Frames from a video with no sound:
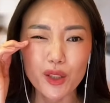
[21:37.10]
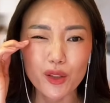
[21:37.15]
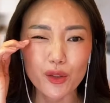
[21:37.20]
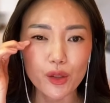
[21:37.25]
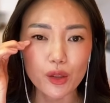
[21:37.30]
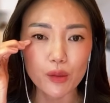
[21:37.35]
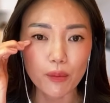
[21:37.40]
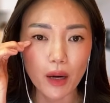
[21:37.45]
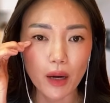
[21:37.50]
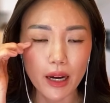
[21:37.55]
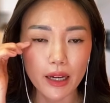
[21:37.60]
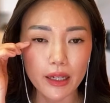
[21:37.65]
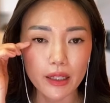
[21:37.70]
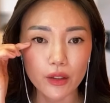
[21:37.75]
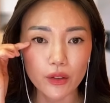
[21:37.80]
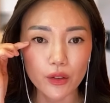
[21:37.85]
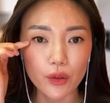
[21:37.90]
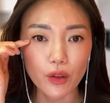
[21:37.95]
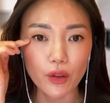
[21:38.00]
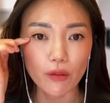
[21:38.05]

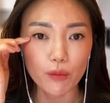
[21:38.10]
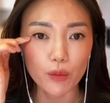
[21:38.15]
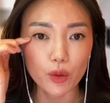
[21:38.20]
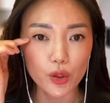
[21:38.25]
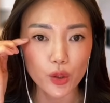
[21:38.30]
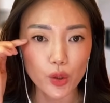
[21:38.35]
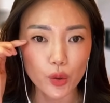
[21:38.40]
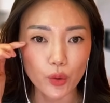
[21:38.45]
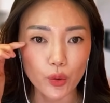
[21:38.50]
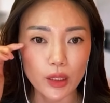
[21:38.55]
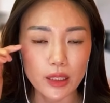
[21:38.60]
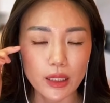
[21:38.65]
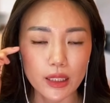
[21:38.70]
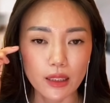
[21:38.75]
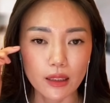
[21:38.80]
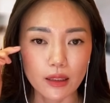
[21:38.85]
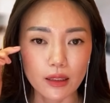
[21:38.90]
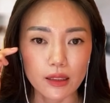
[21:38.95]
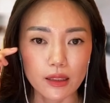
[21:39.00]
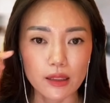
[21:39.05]
smile, you have more squinting
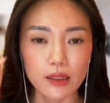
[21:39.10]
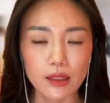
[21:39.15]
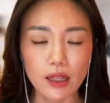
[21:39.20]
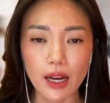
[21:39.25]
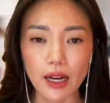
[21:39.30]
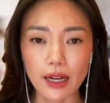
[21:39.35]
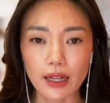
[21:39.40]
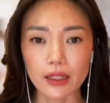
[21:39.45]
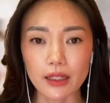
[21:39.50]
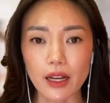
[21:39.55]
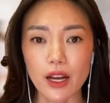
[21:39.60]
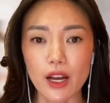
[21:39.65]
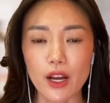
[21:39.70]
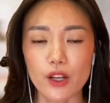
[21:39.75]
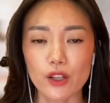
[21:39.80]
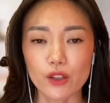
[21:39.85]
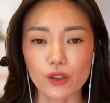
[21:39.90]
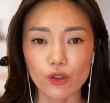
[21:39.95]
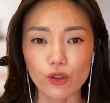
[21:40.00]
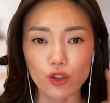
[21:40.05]
on this side.
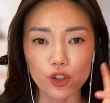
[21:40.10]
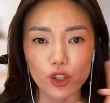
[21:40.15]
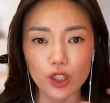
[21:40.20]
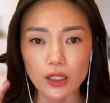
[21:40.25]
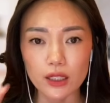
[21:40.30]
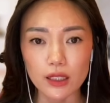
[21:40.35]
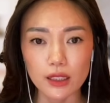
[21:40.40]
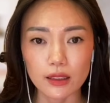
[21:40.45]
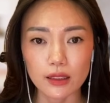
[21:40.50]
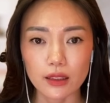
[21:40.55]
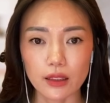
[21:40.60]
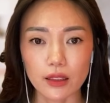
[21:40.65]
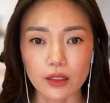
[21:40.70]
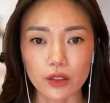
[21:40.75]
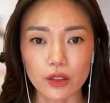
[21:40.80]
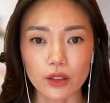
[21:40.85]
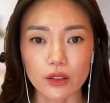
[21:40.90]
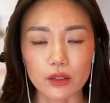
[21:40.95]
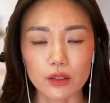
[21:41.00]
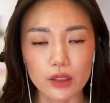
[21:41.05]
So she did
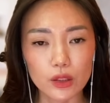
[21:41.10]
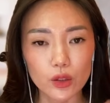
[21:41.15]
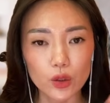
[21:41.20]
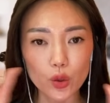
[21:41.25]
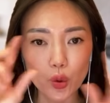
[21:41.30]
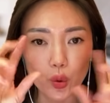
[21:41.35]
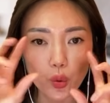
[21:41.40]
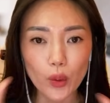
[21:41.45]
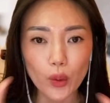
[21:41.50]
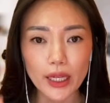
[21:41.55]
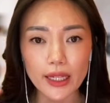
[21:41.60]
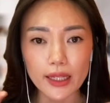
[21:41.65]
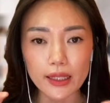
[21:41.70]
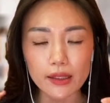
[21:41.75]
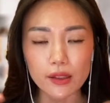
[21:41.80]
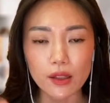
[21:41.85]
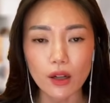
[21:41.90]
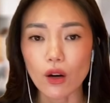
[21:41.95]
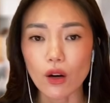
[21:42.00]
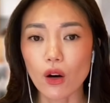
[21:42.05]
little
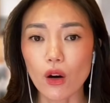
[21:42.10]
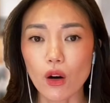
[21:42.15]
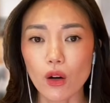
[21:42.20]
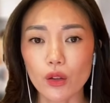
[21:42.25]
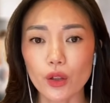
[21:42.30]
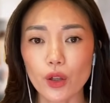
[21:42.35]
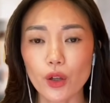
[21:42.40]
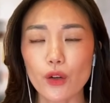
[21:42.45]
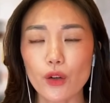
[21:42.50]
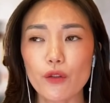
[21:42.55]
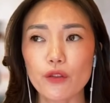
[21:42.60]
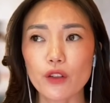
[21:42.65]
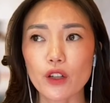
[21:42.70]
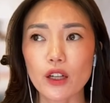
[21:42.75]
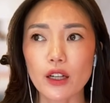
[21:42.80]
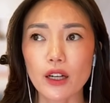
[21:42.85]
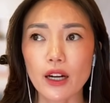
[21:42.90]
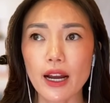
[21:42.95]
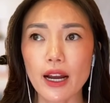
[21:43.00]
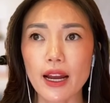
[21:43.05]
tweaks all
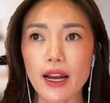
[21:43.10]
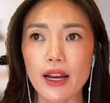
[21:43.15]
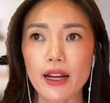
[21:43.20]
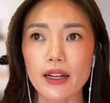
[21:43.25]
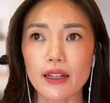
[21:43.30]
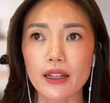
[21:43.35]
over. And